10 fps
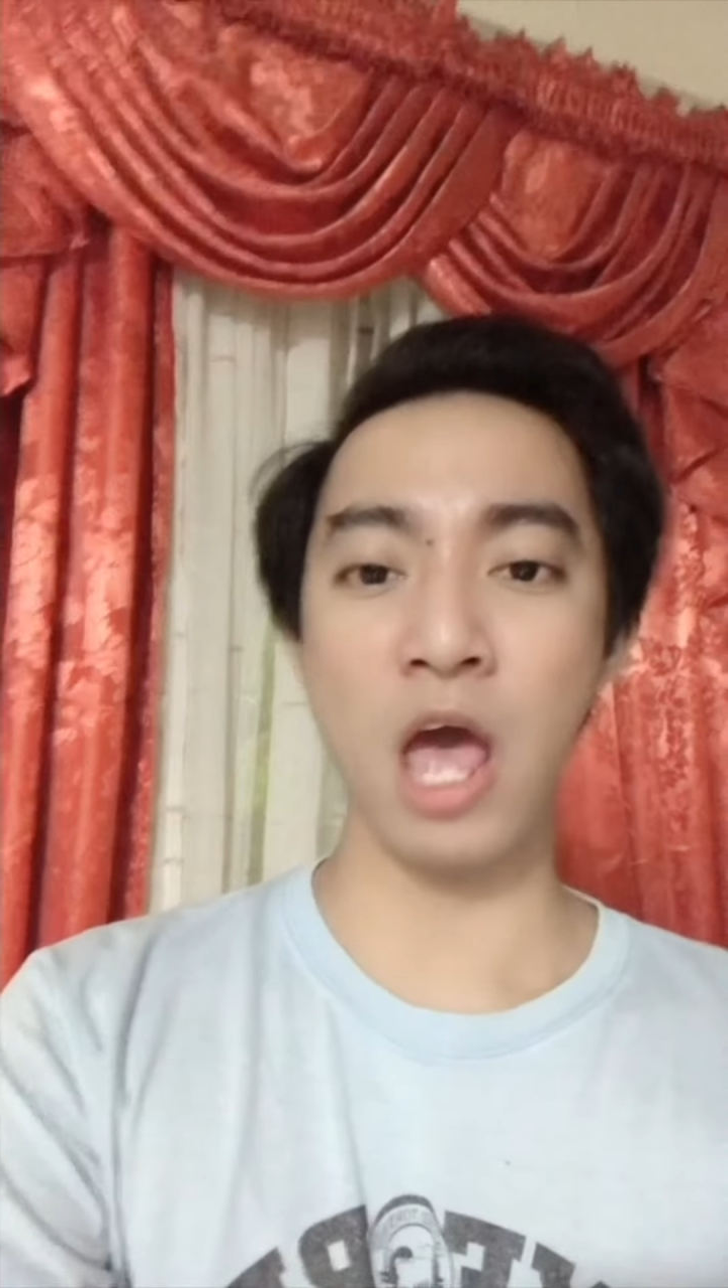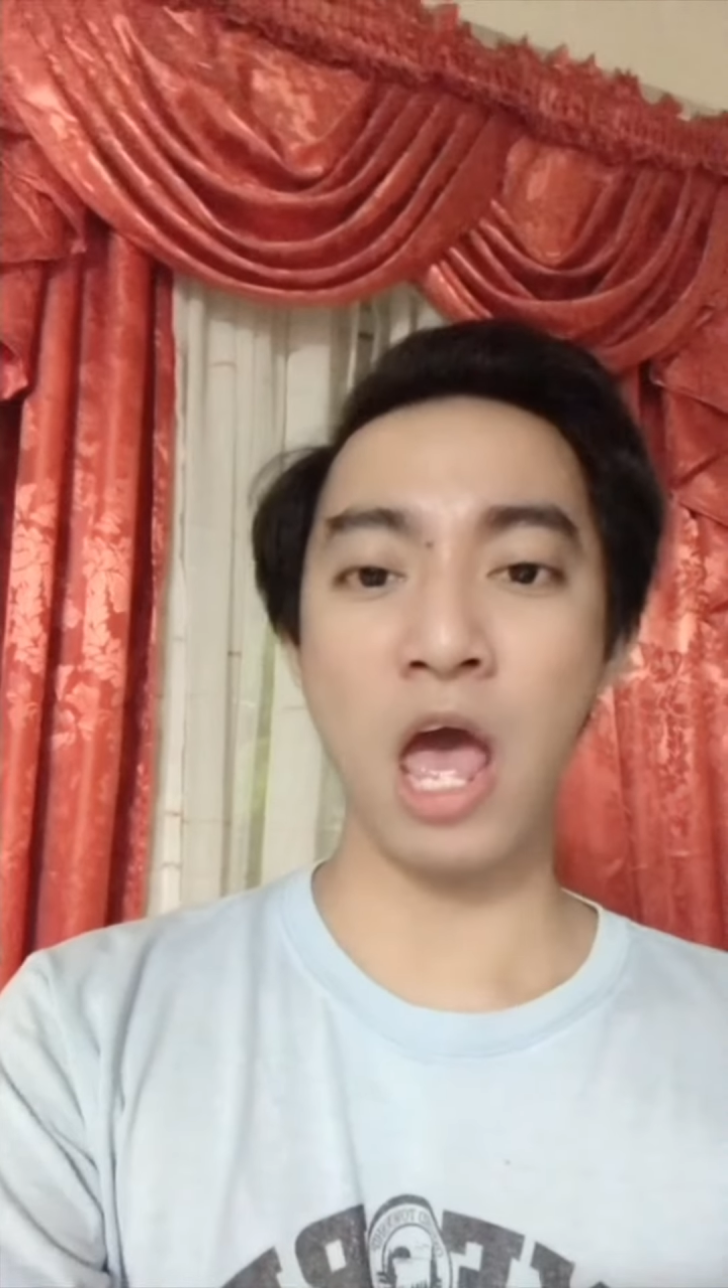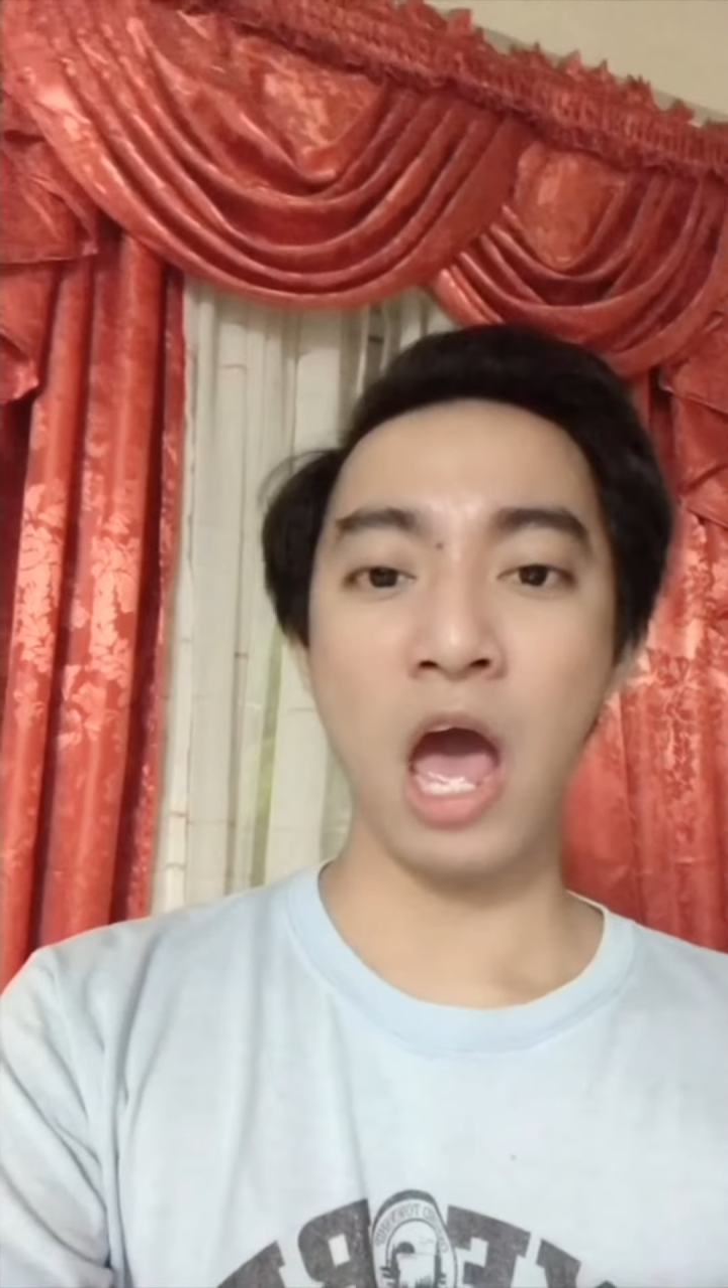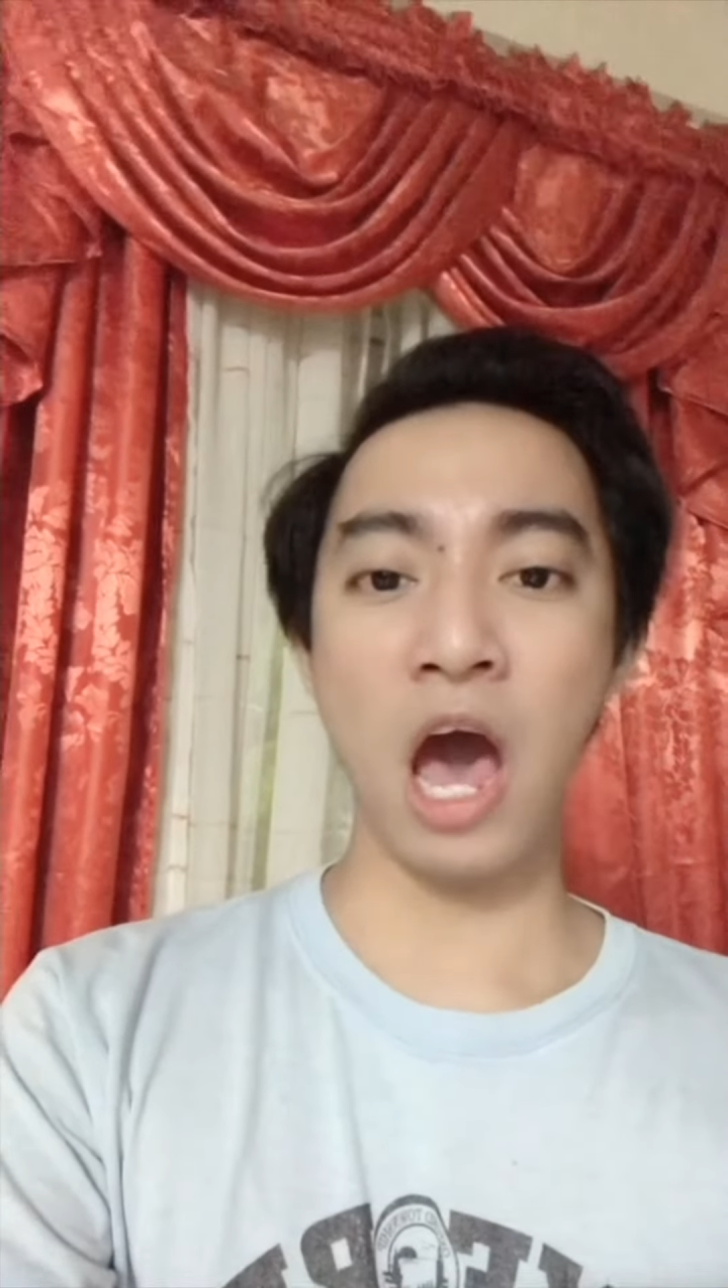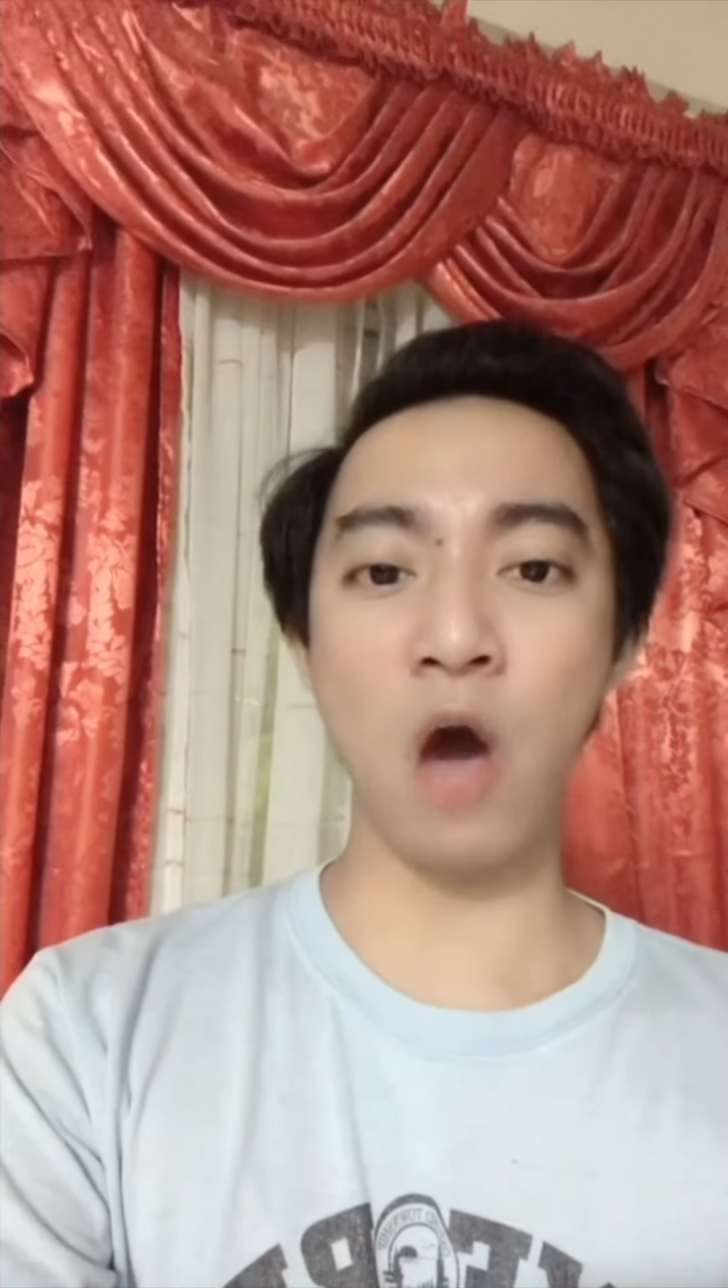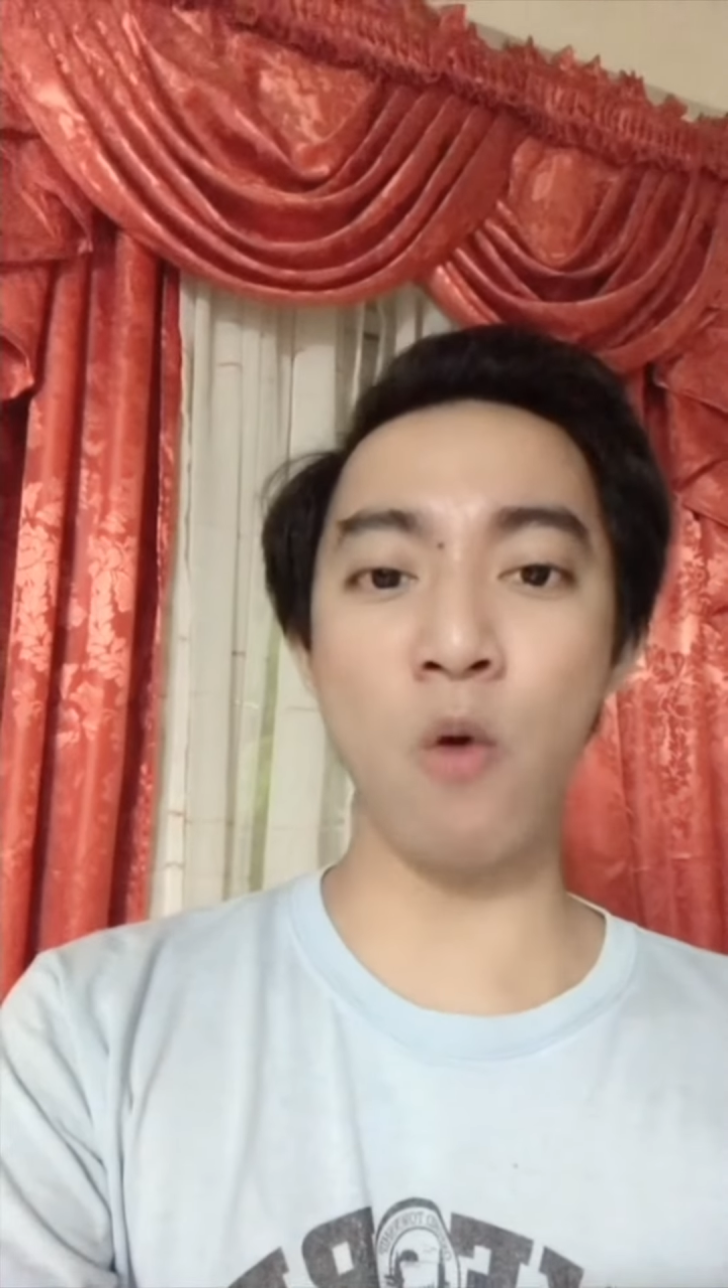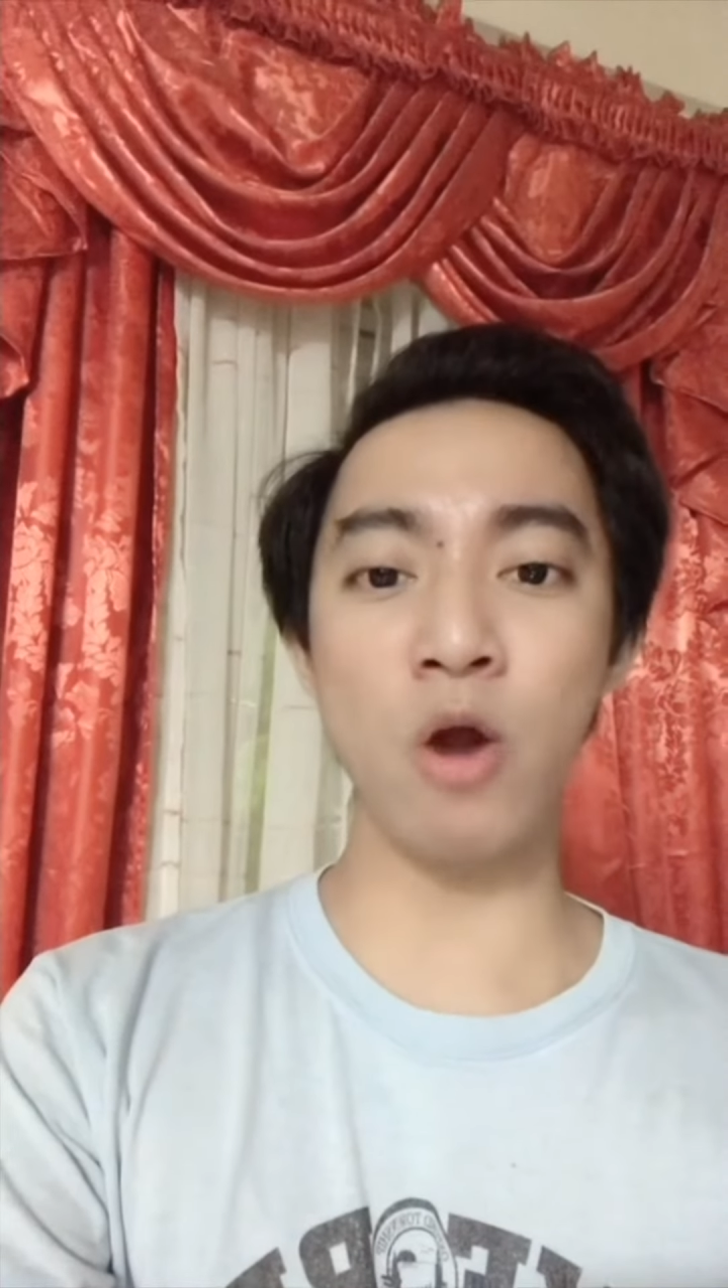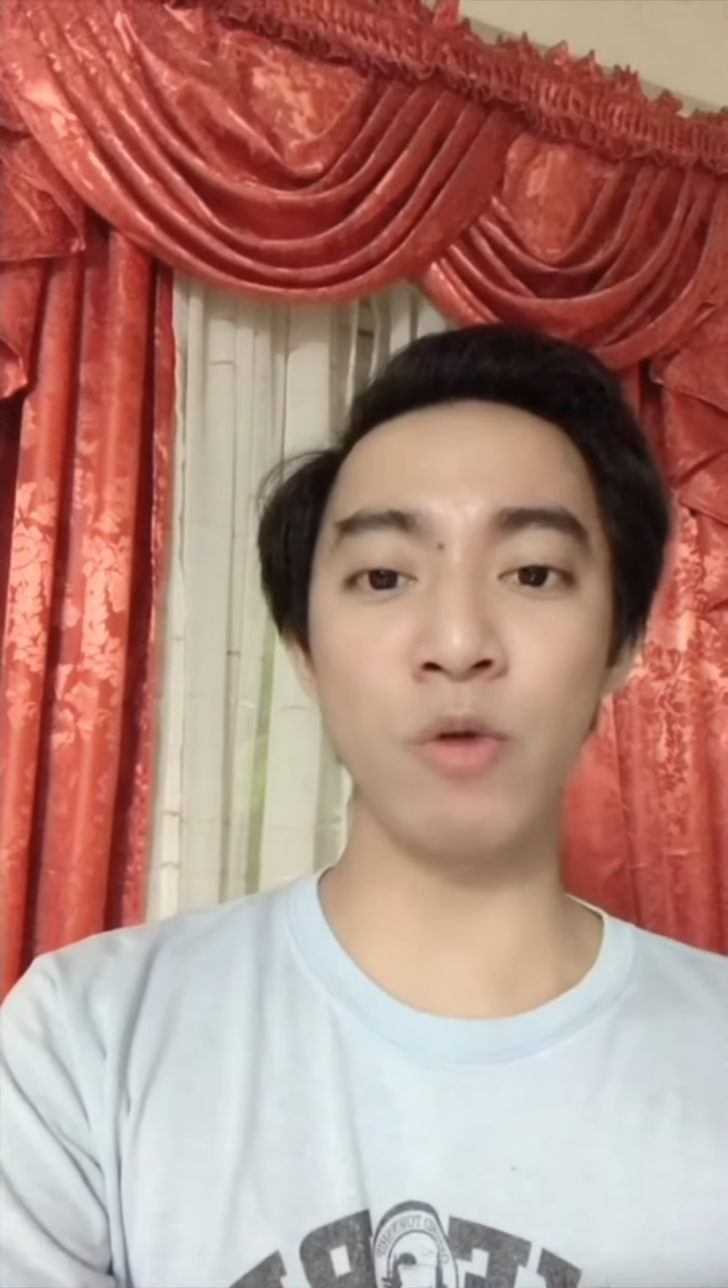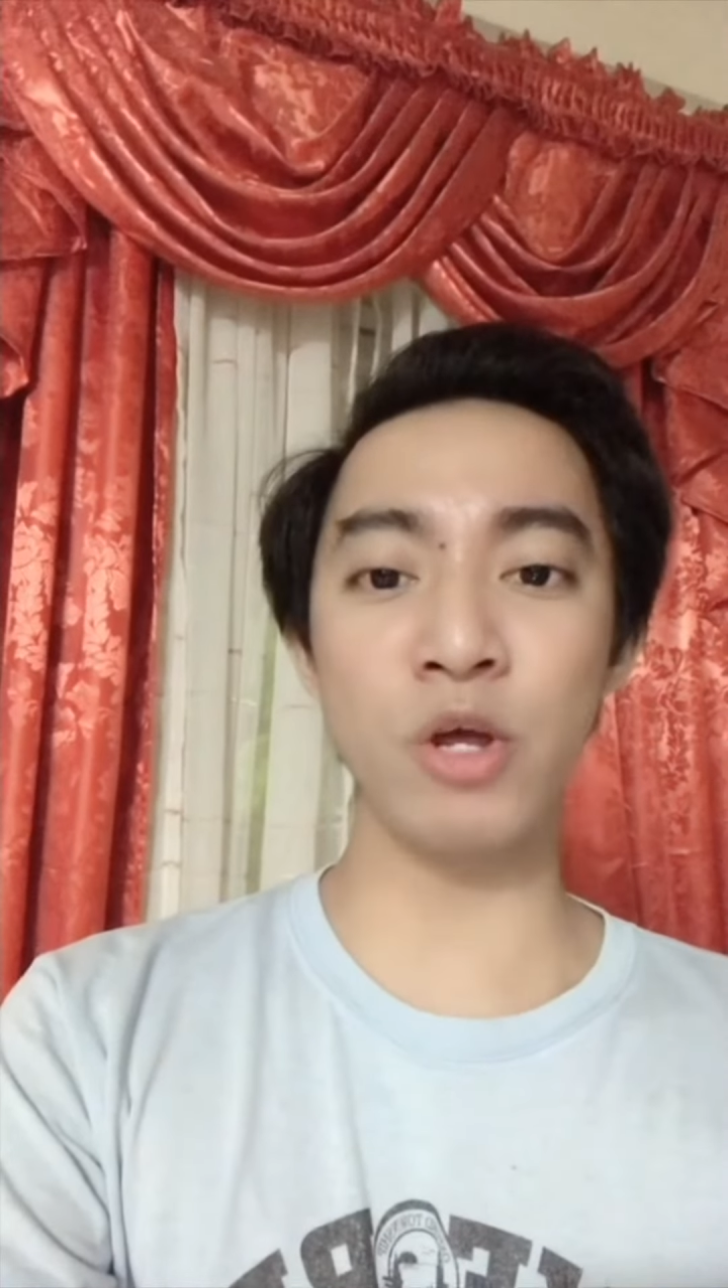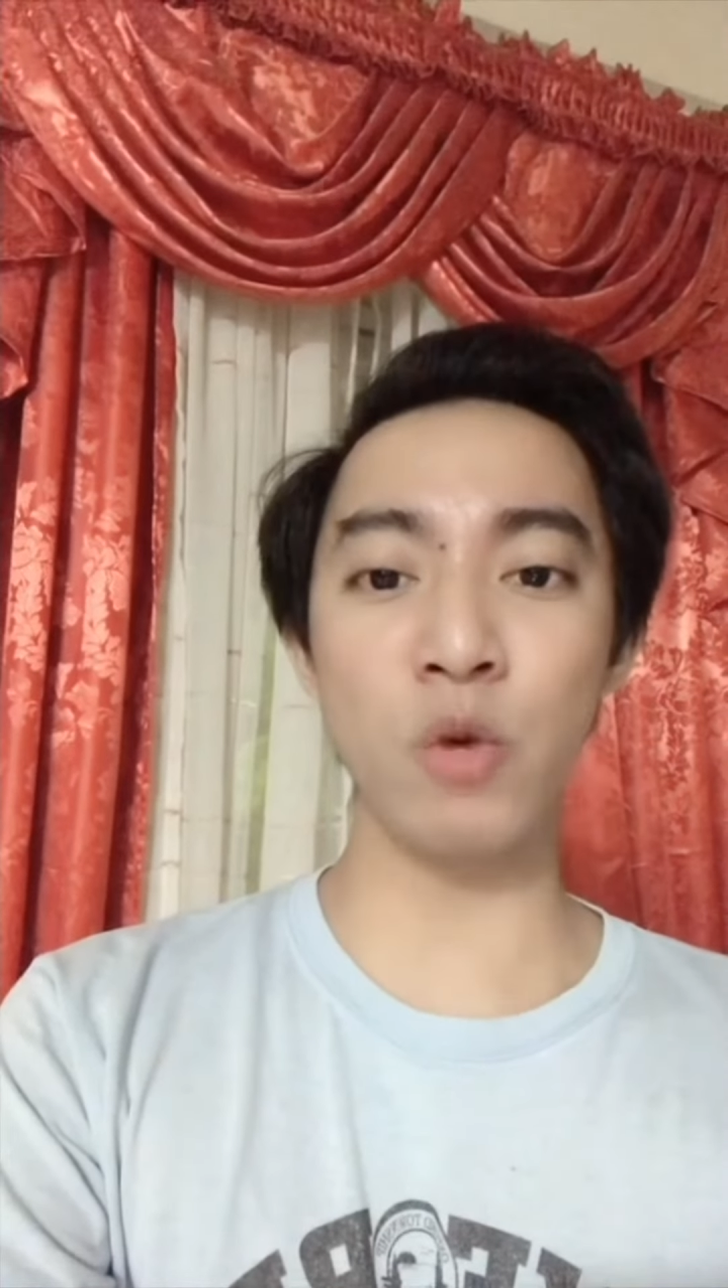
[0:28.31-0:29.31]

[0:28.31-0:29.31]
how are we going